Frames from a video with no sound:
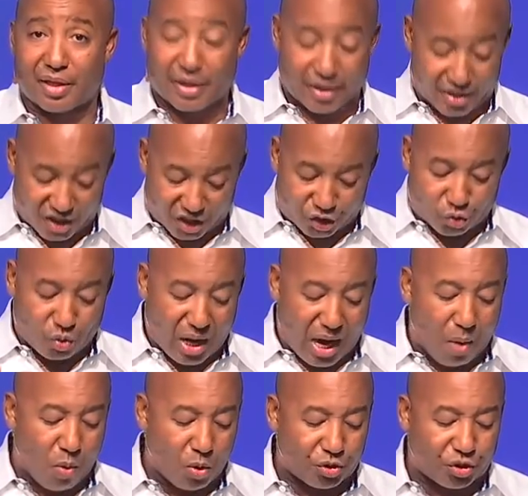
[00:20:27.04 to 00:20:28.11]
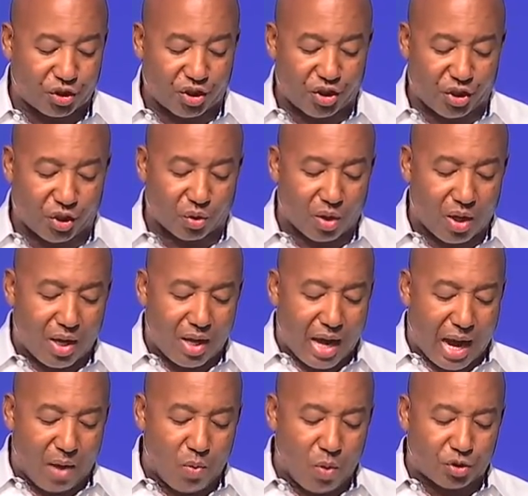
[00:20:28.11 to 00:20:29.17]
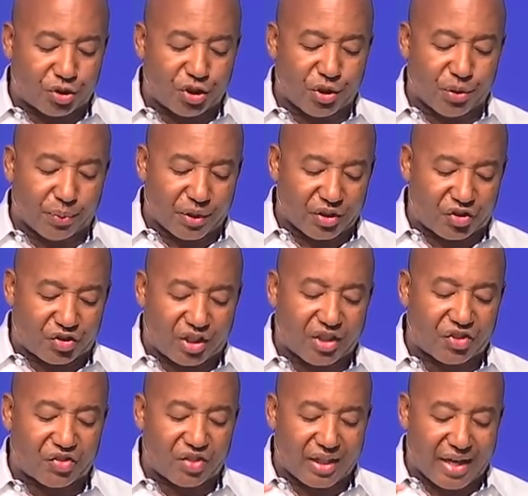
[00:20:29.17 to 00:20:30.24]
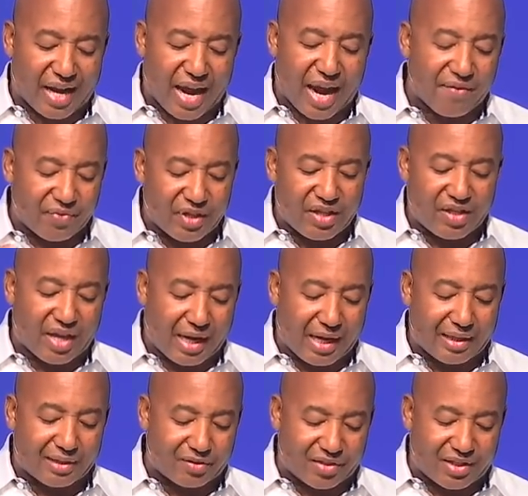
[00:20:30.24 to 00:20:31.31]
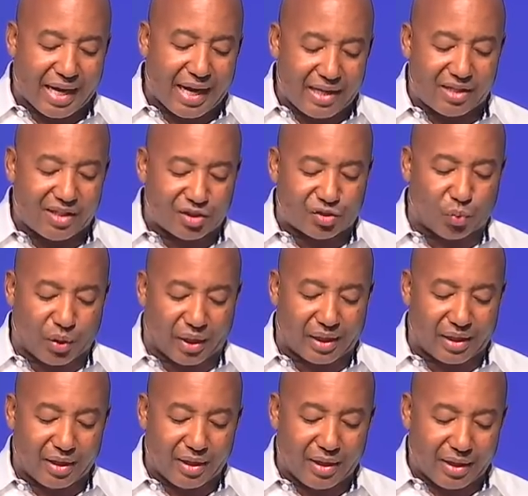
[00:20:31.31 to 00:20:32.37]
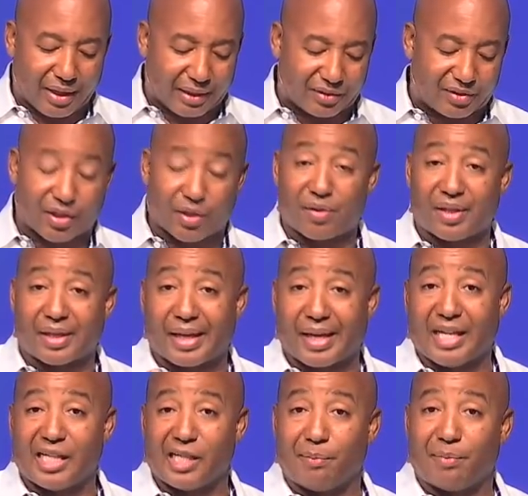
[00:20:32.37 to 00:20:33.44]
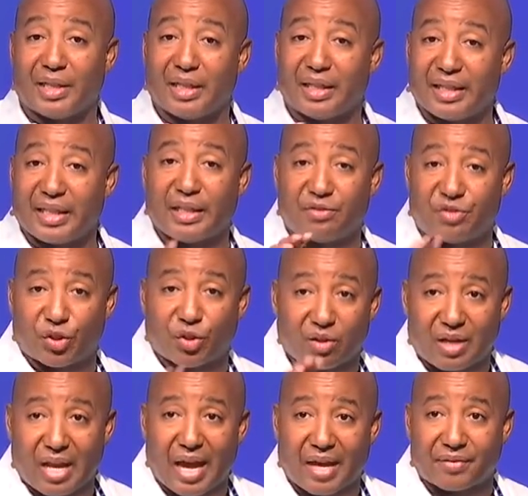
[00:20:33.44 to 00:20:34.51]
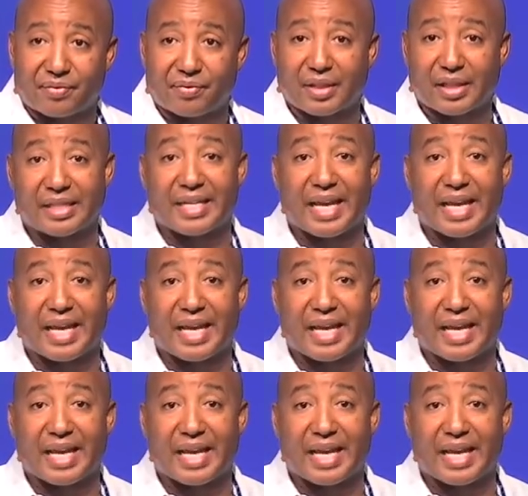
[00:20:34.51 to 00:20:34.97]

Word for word: And this is what I want you to do. I want you to resist it every day this week until the enemy leaves your life in